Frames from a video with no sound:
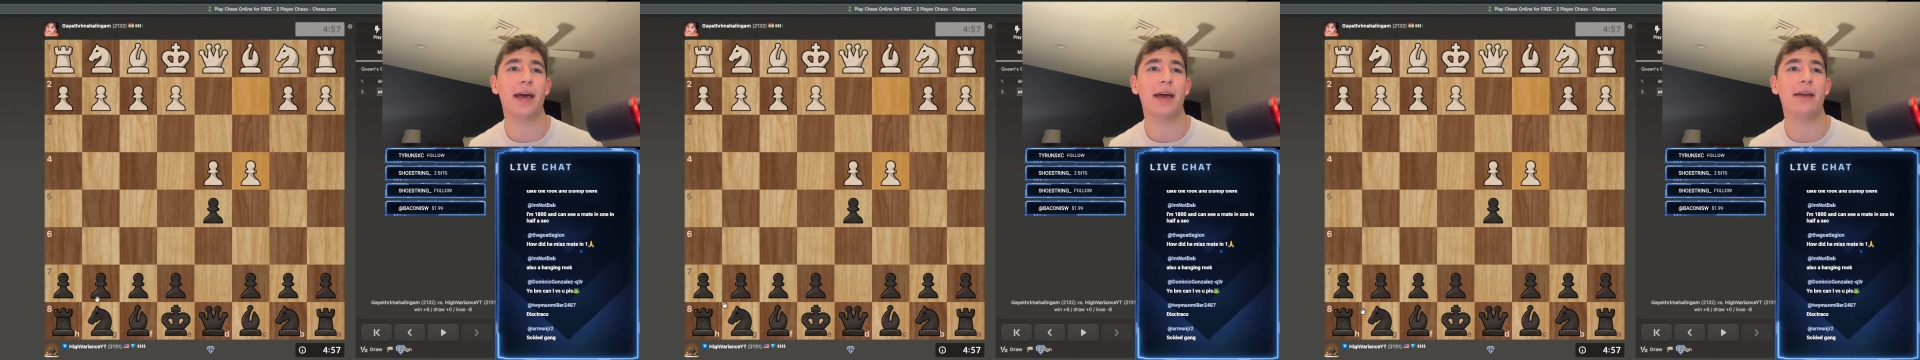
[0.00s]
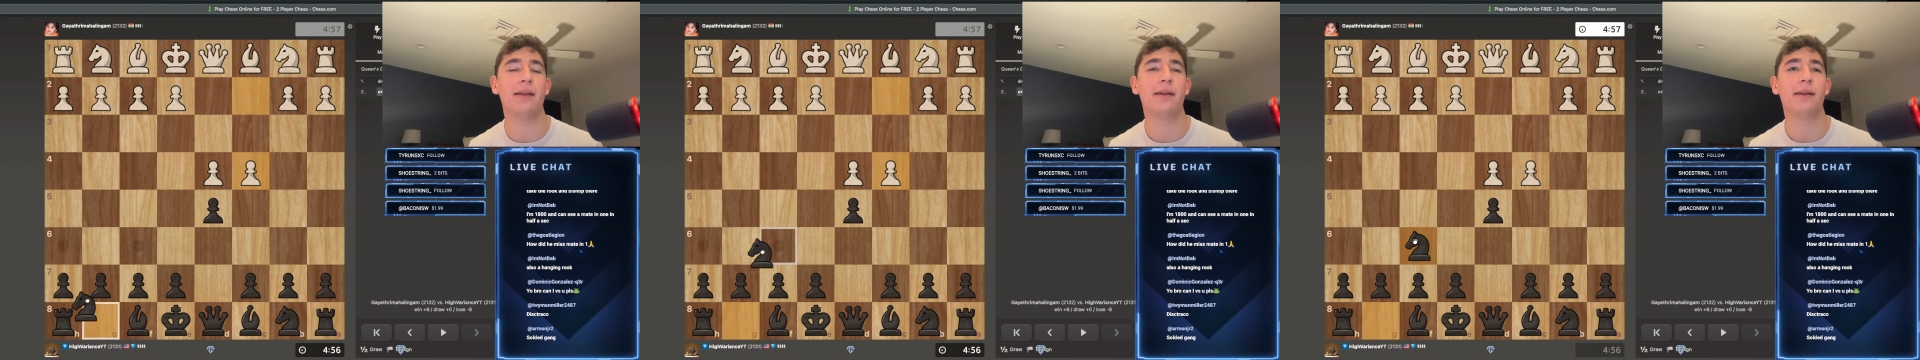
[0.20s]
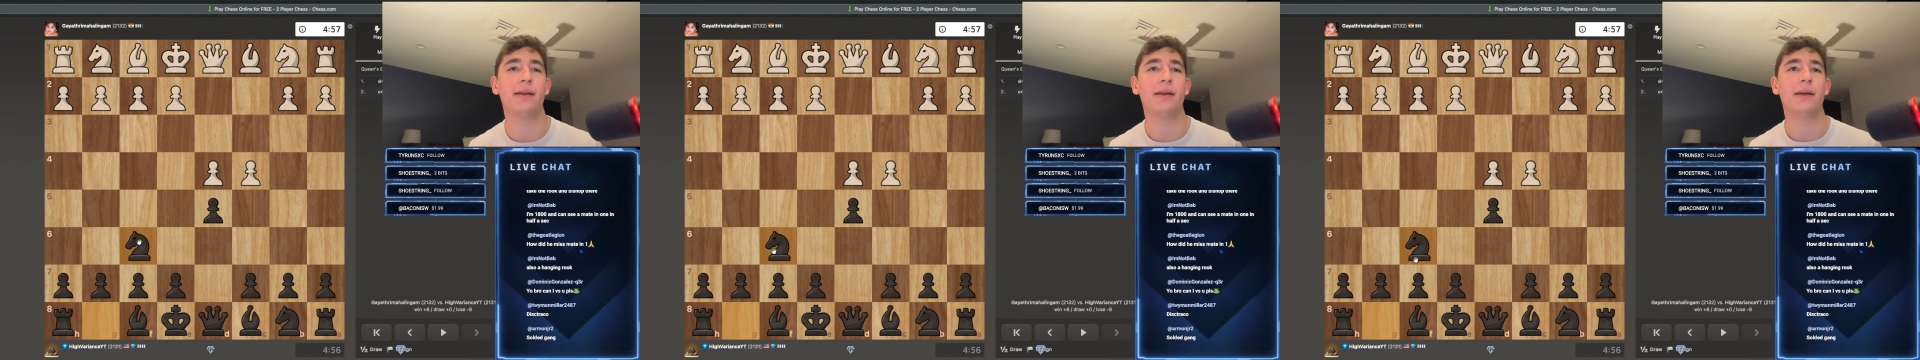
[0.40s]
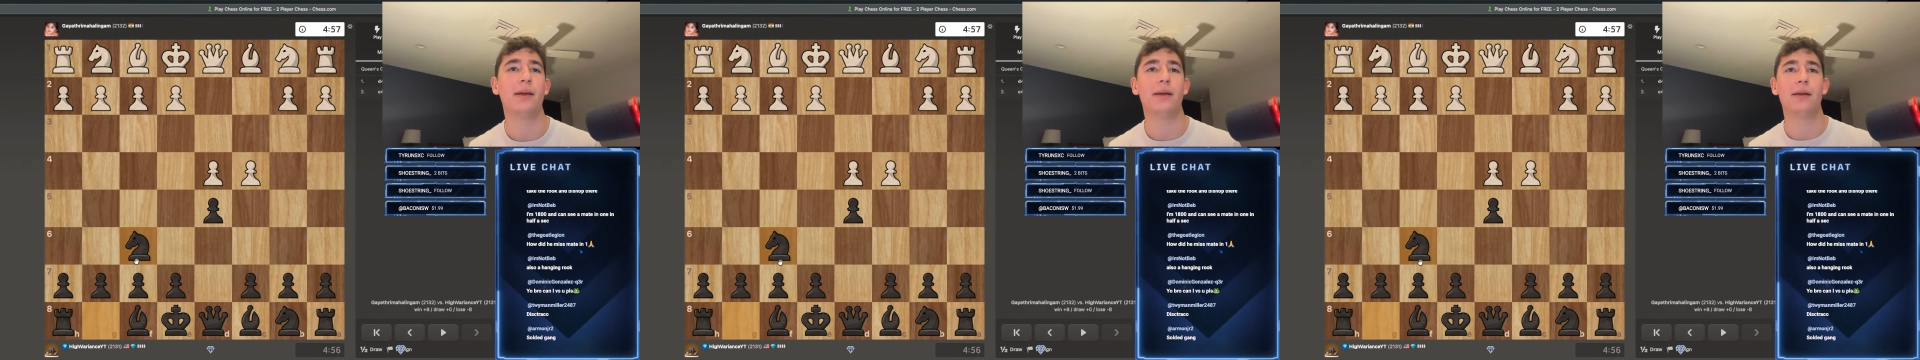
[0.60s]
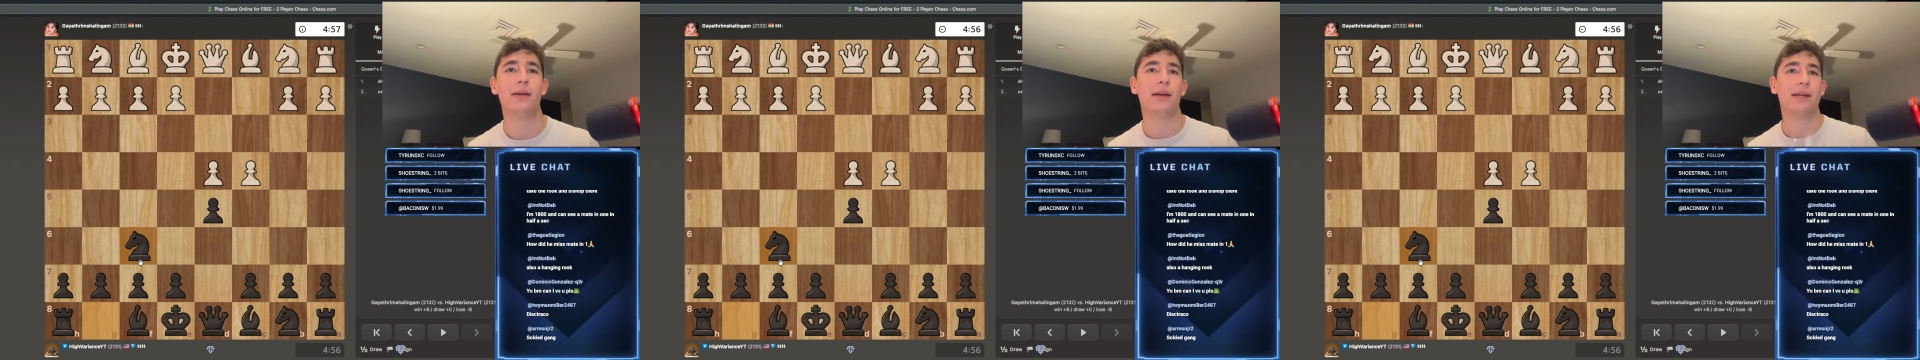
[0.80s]
that.
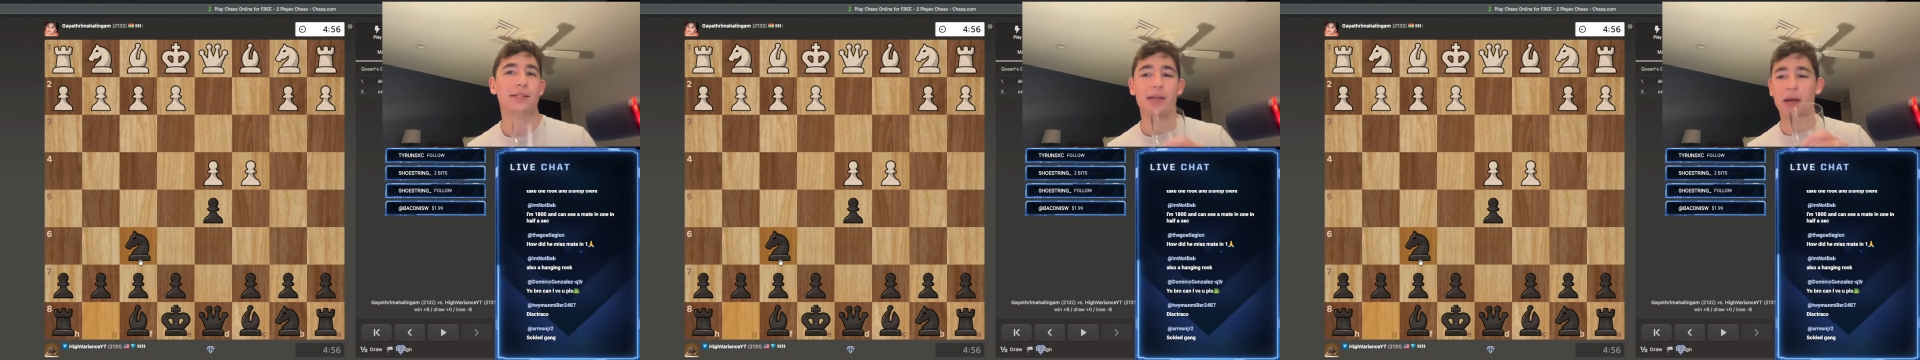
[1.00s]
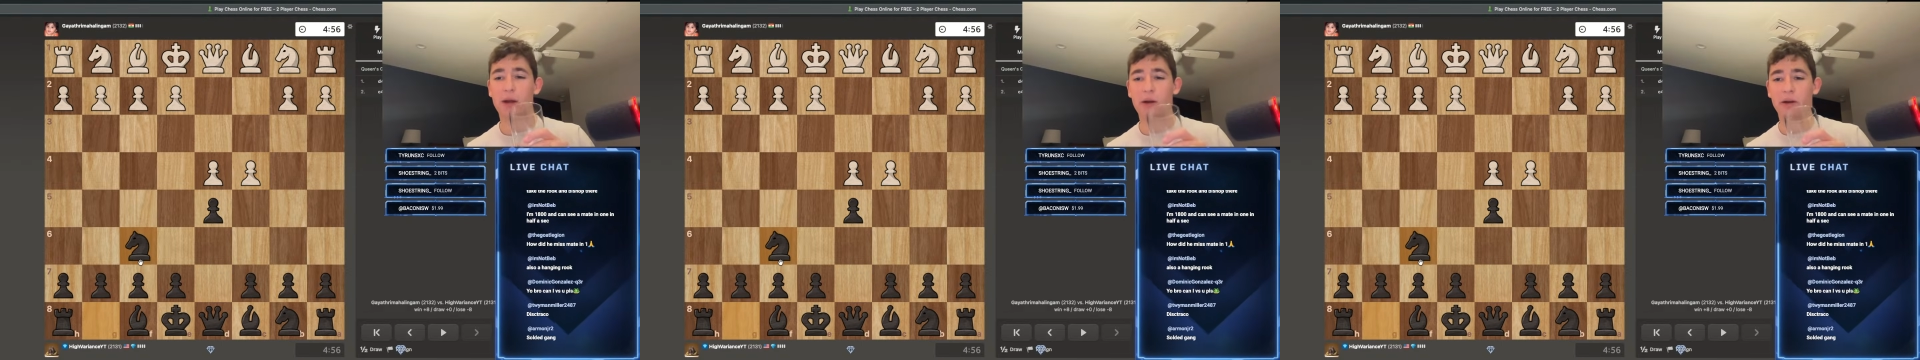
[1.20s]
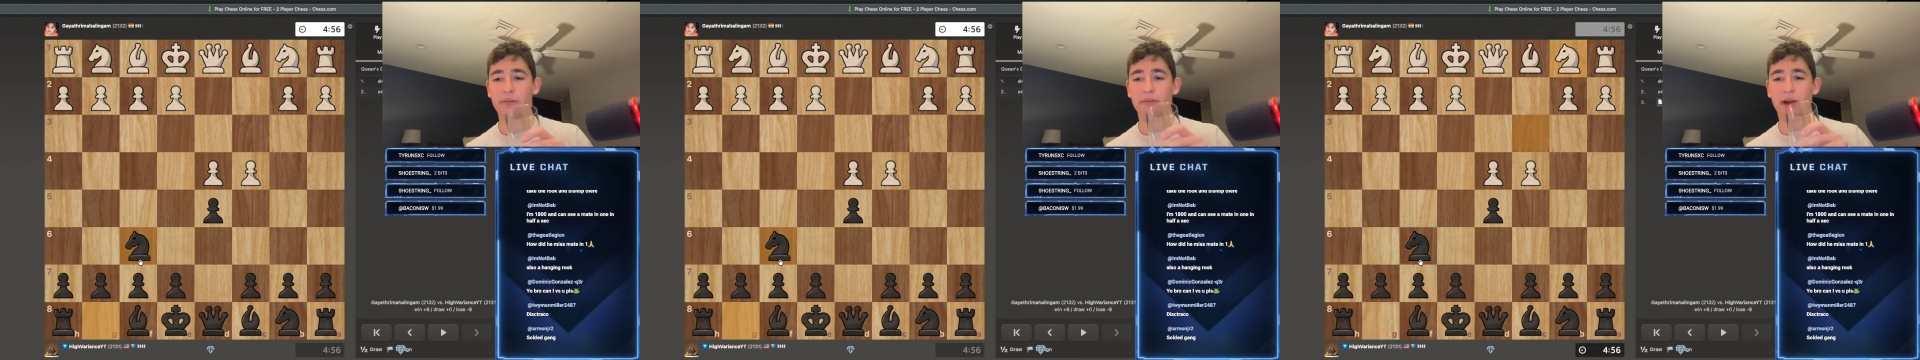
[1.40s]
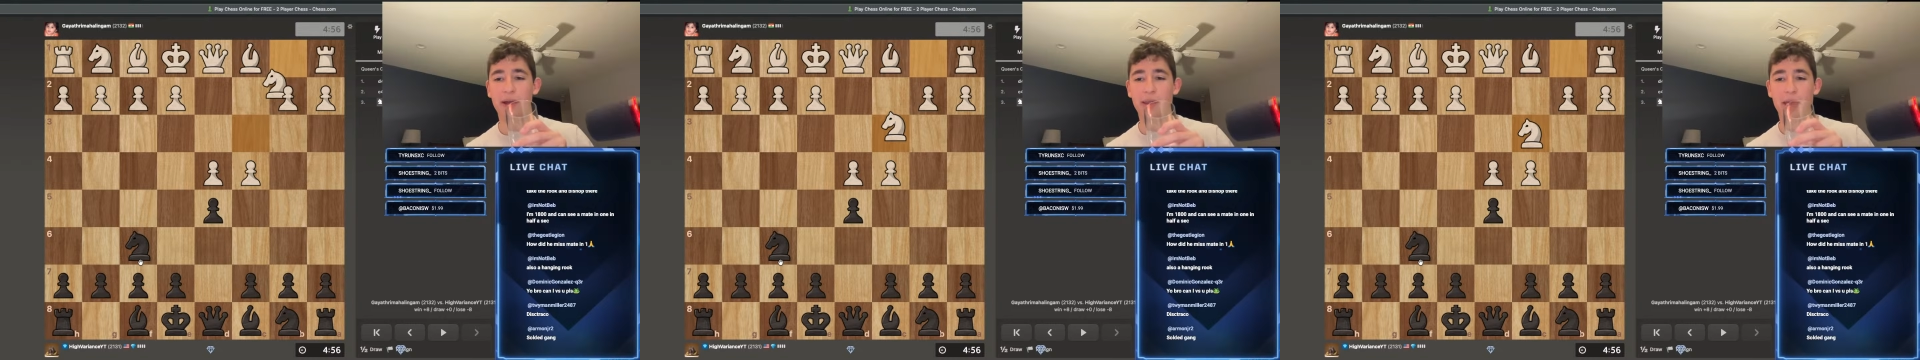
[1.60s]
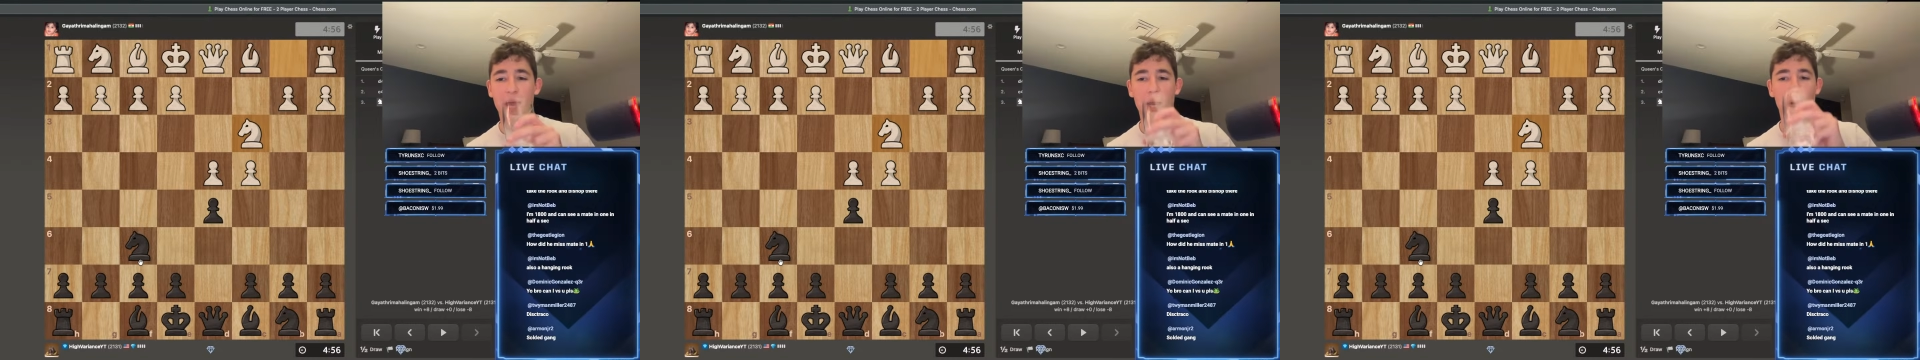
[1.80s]
It's kind of hard to
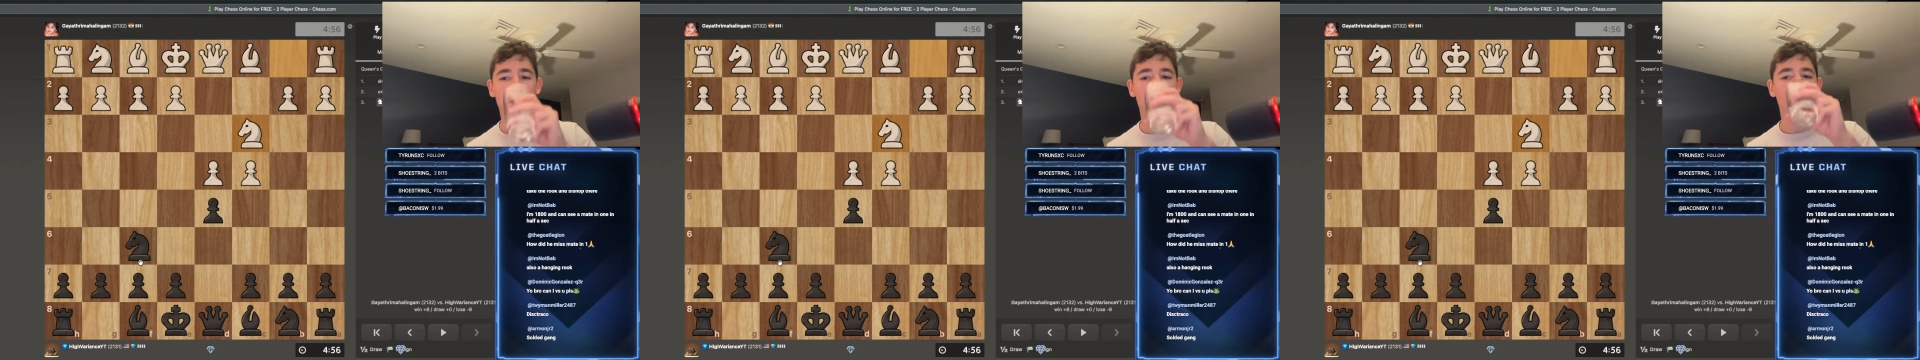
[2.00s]
find that.